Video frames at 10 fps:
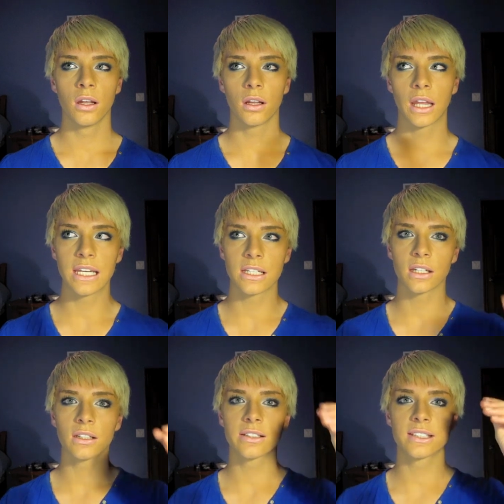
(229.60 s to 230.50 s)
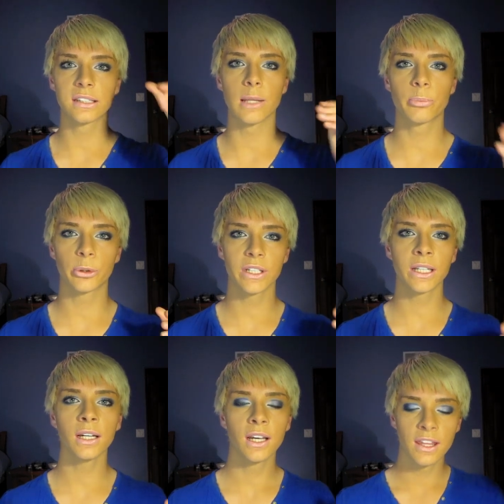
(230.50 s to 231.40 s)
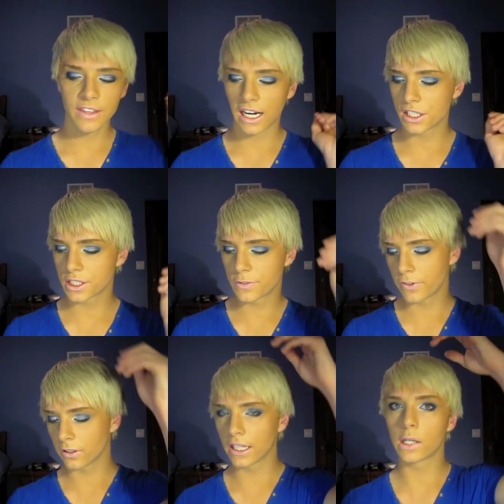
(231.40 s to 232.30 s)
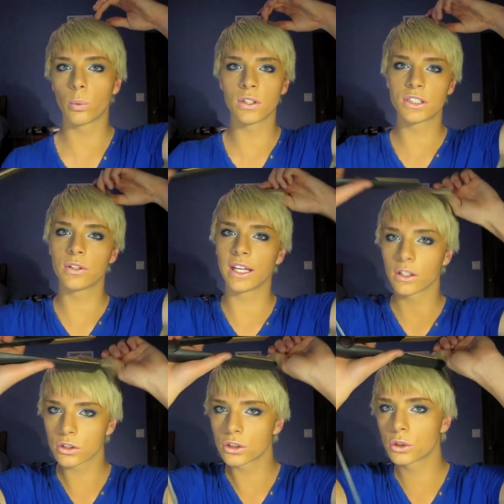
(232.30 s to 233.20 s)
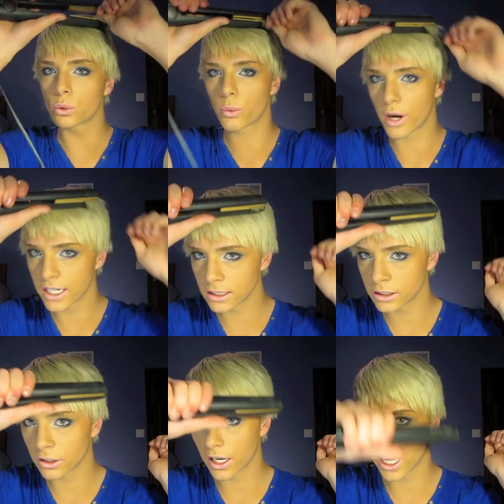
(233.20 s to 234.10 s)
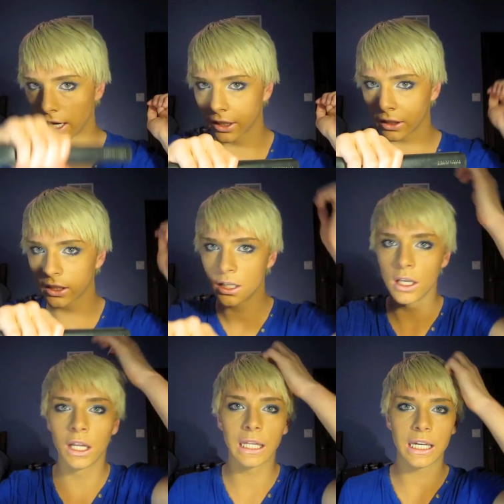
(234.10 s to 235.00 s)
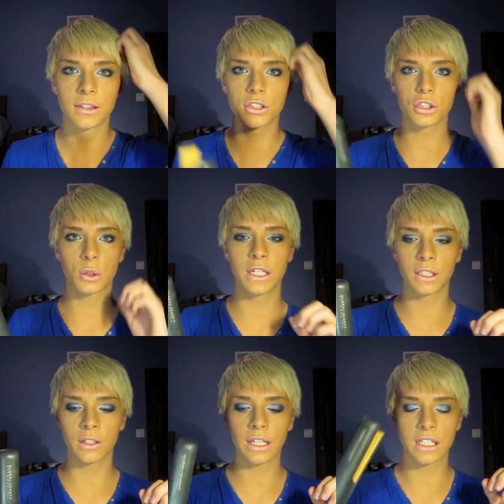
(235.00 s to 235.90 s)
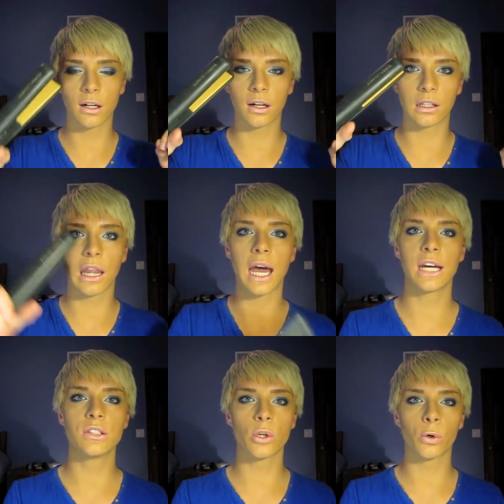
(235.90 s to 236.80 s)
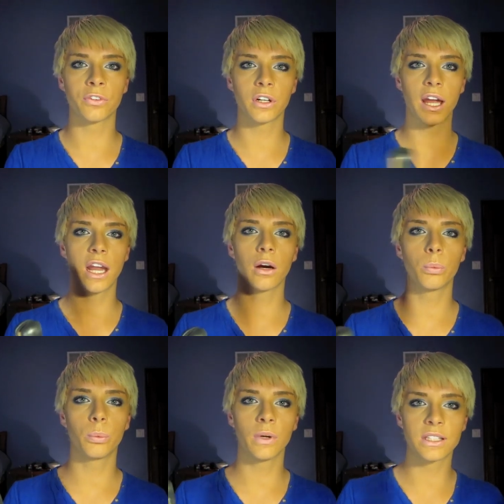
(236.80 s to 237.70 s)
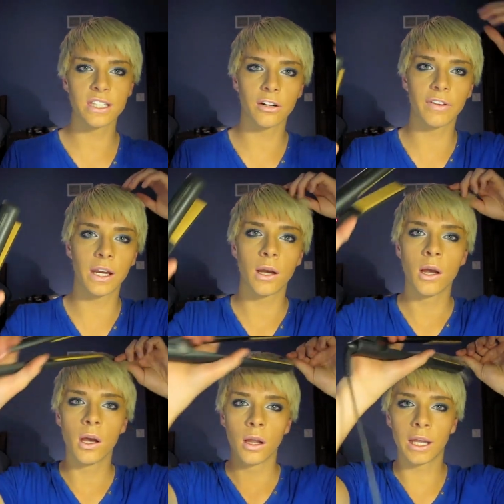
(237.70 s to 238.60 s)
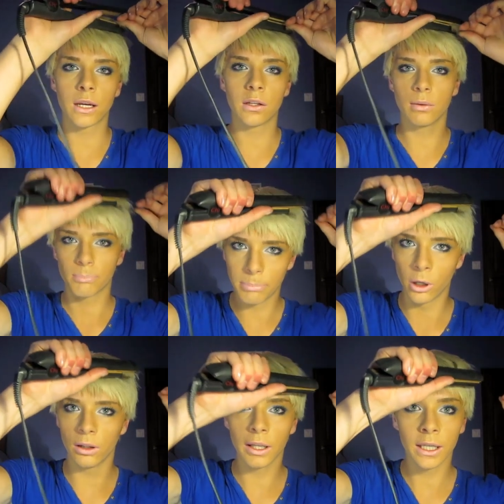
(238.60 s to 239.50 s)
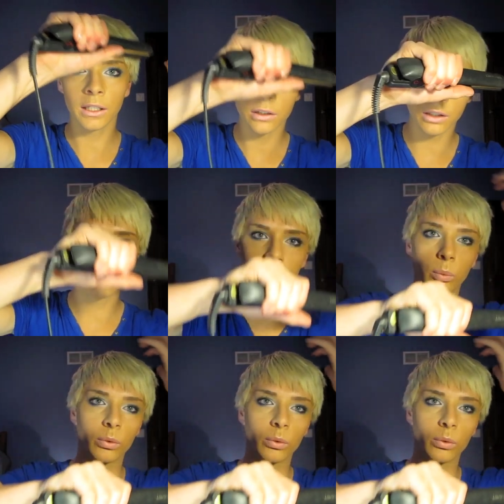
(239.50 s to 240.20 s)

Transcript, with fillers: like slippery that I just feel like once you like straighten your hair, like the straightener like glides over your hair instead of like like pulling, you know, like